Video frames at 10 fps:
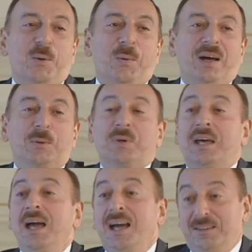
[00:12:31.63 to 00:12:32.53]
Well, we
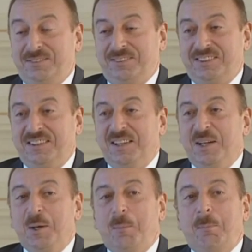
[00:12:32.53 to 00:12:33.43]
have,
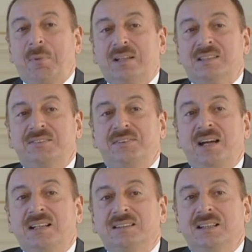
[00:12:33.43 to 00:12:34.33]
but the
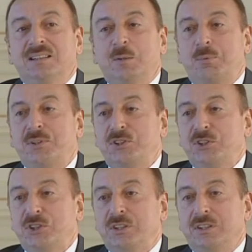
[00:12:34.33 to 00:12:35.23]
fact that
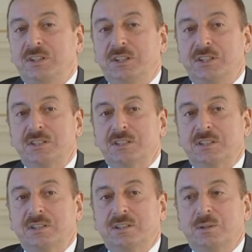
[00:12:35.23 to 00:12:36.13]
opposition is
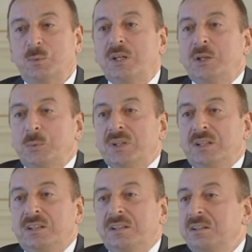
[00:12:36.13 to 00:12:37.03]
very
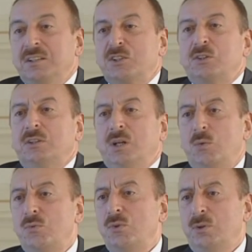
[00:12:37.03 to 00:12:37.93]
weak is not
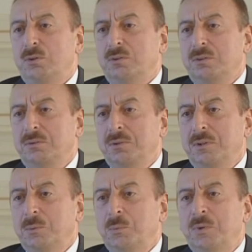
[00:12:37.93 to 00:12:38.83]
our fault.
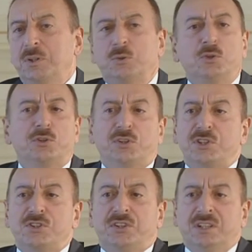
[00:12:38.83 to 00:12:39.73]
We do not
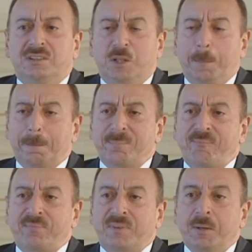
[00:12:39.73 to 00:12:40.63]
restrict them.
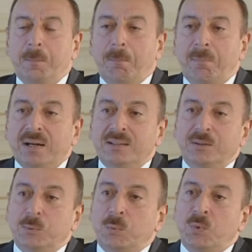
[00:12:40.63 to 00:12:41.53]

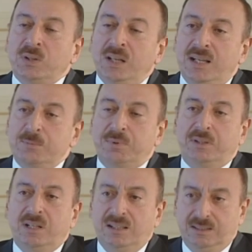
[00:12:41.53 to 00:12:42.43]
But what has
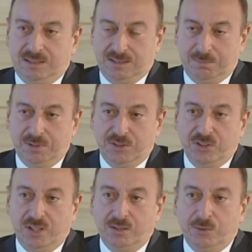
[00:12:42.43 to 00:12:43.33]
been done in
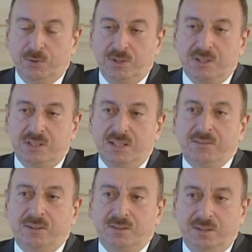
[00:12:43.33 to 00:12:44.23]
Azerbaijan during
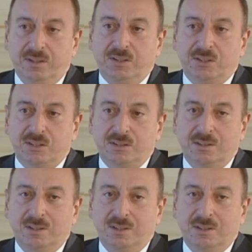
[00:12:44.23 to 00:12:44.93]
several years